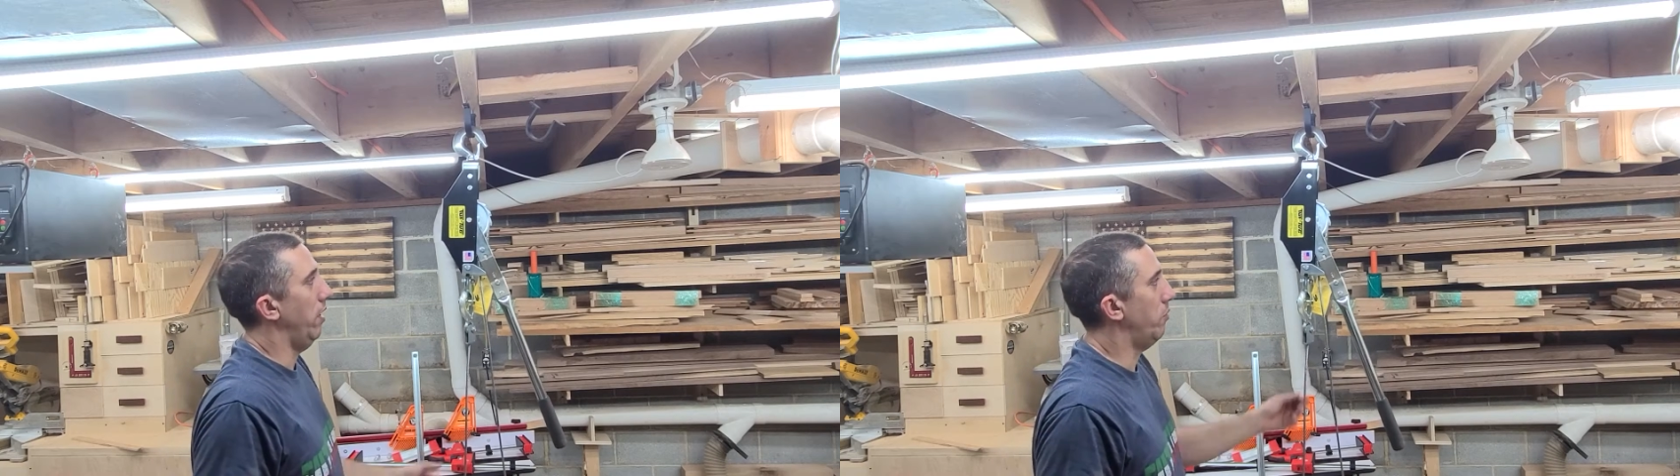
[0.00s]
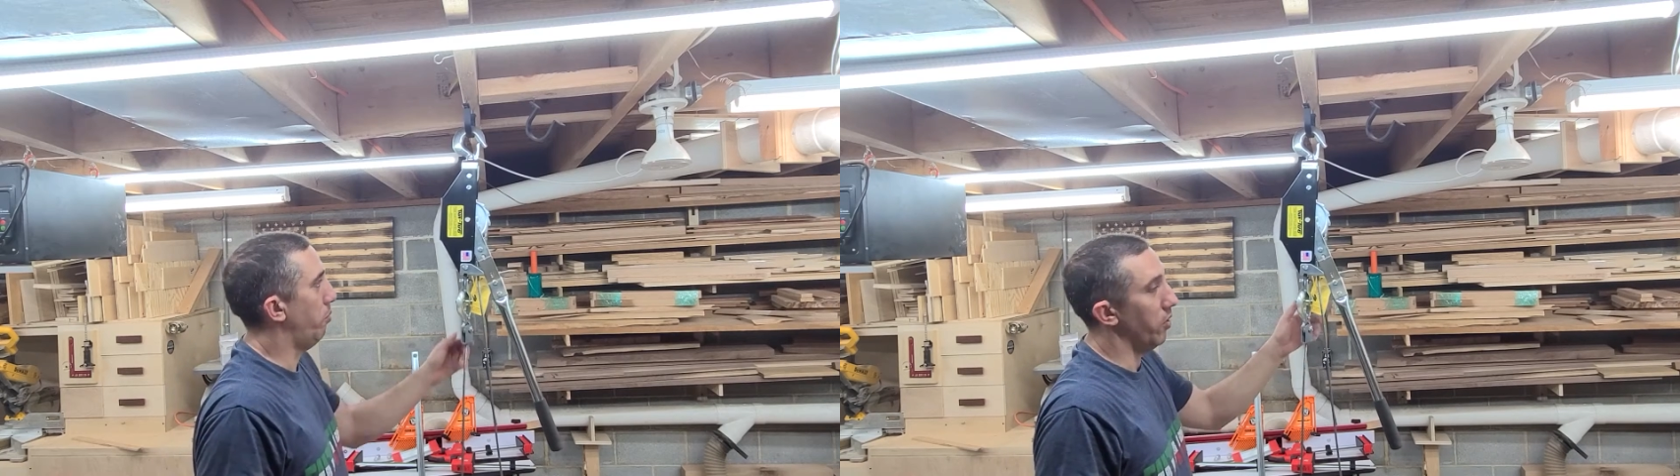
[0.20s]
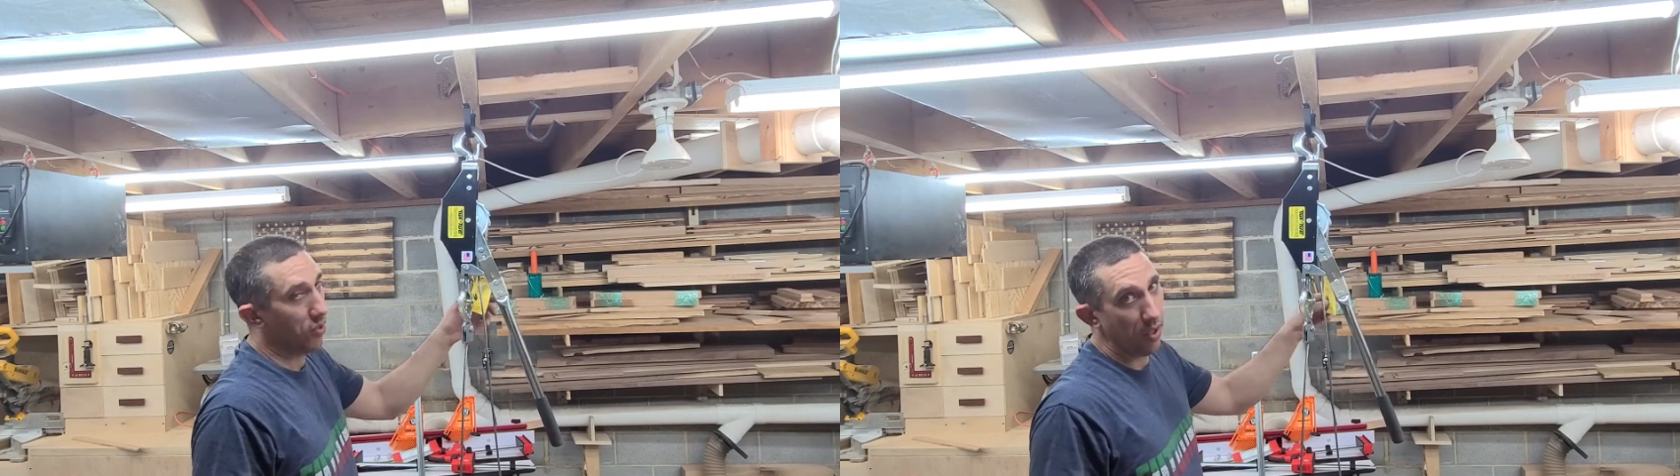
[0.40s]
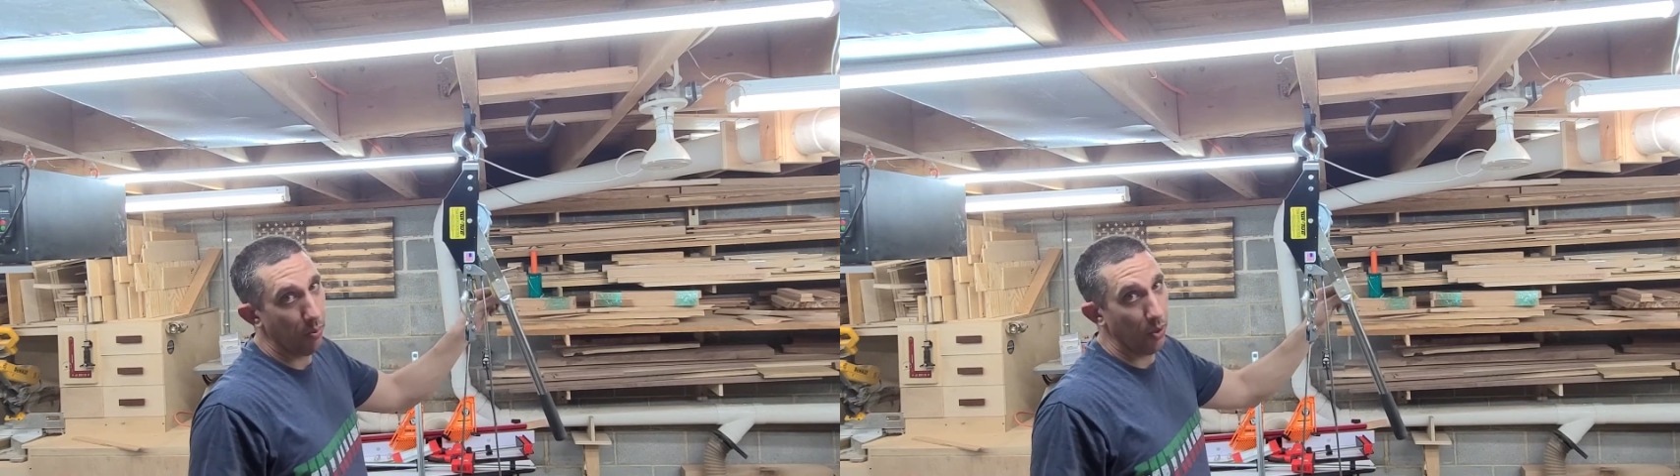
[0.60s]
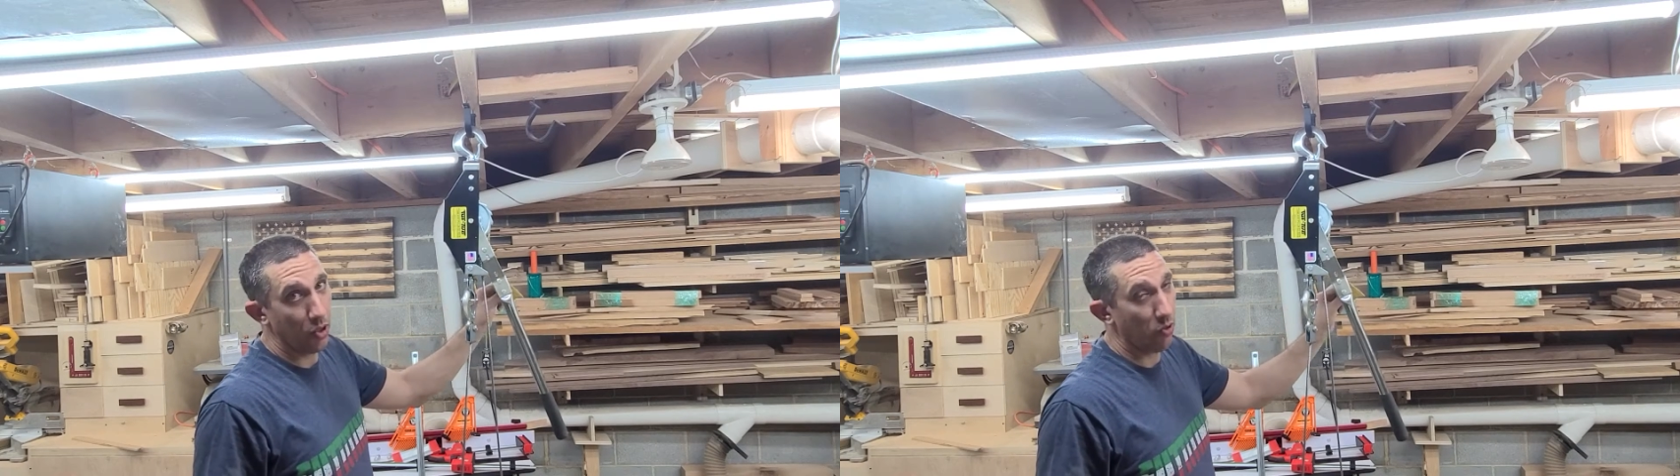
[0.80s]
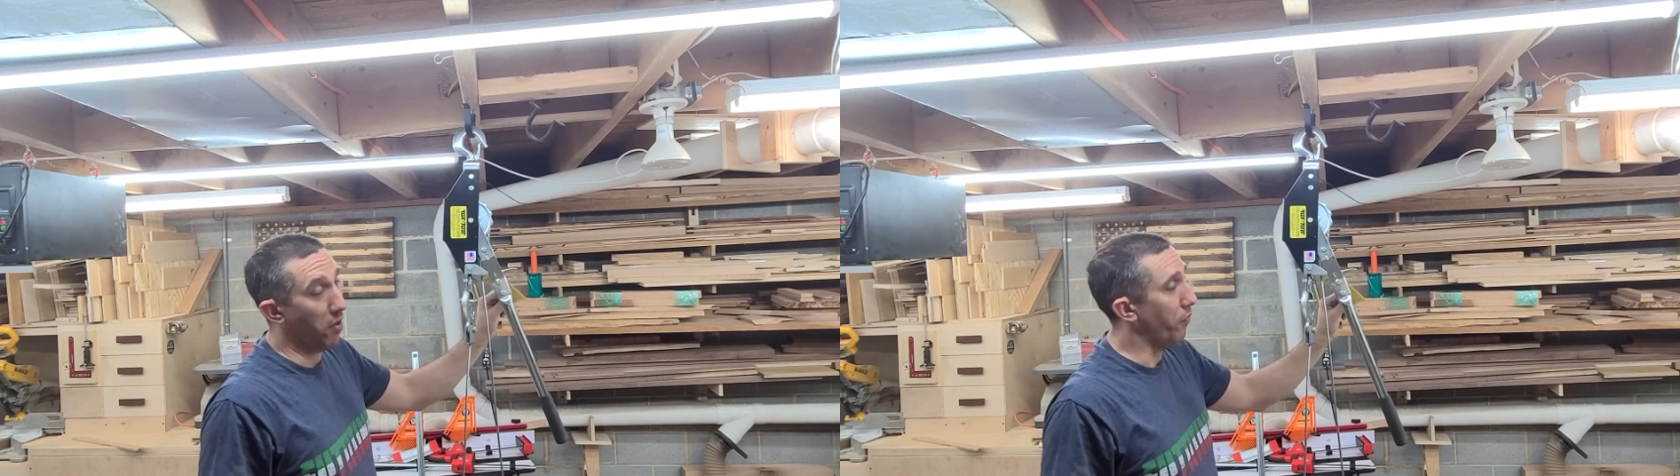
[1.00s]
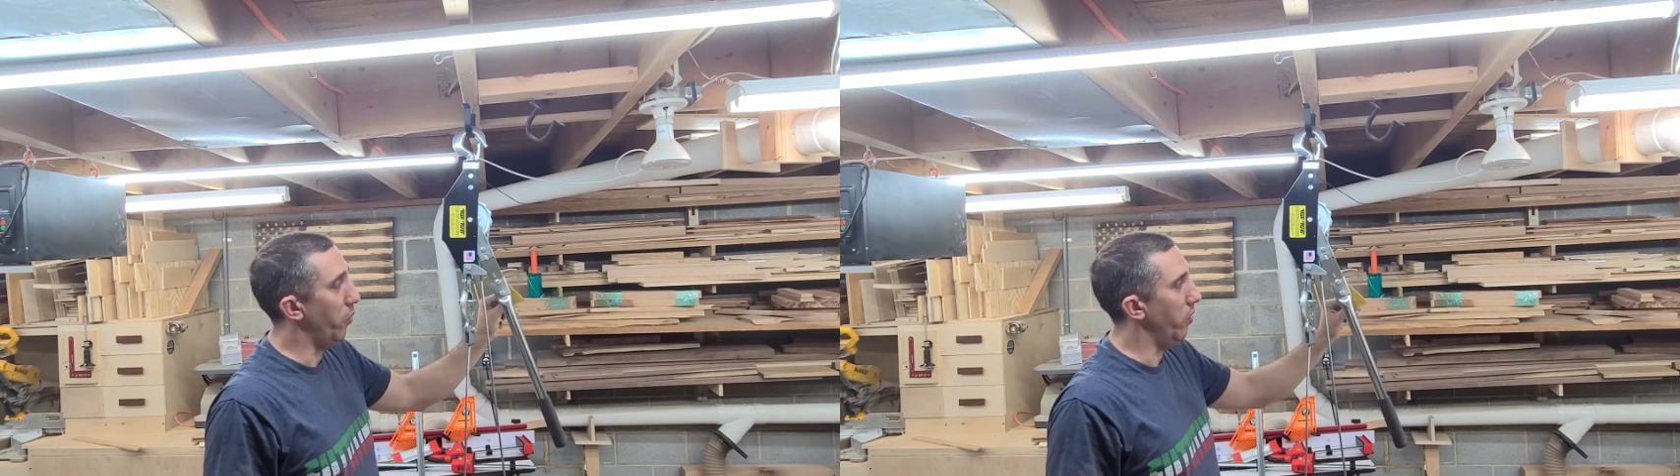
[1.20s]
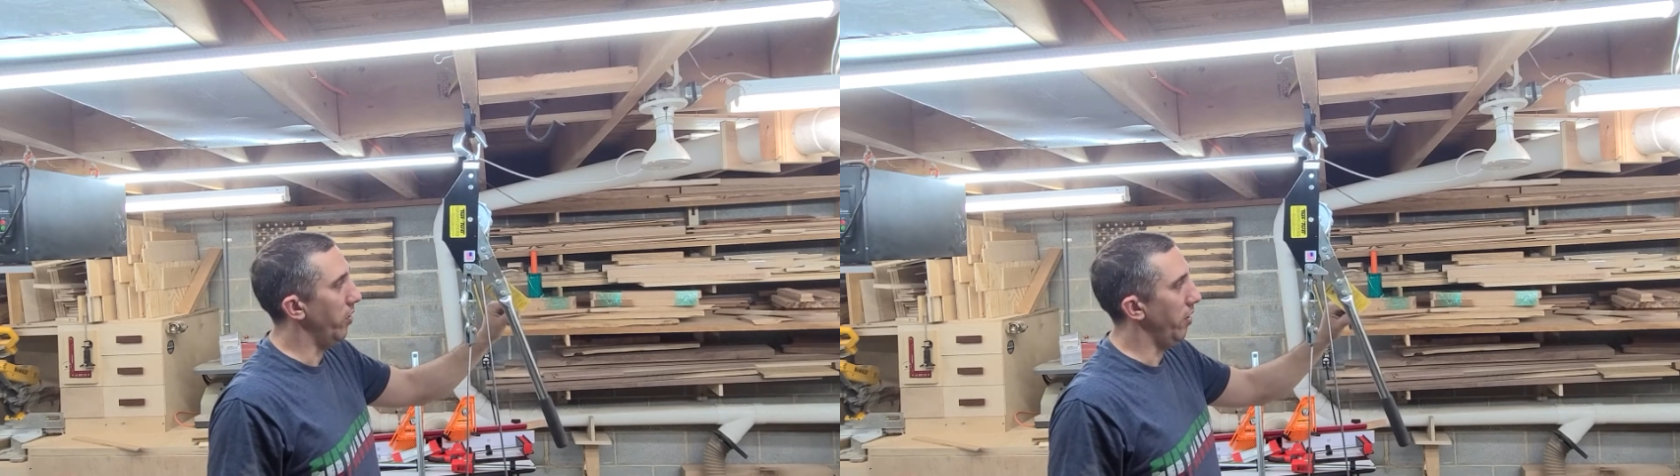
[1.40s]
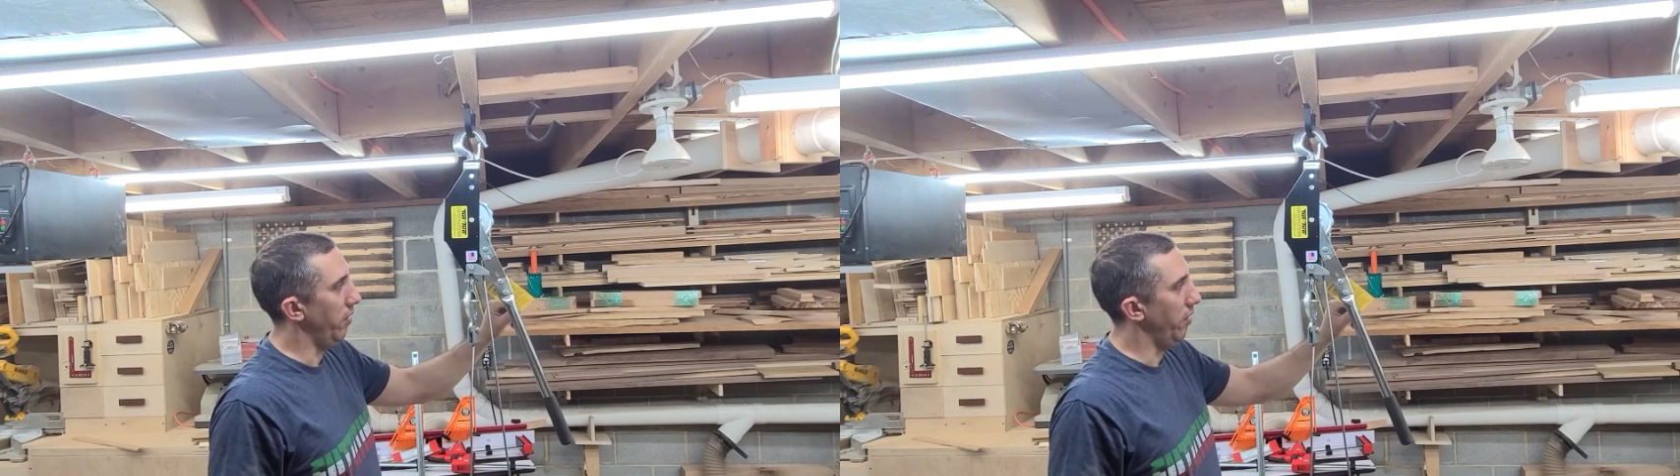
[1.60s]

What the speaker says: pretty simple. It's straightforward.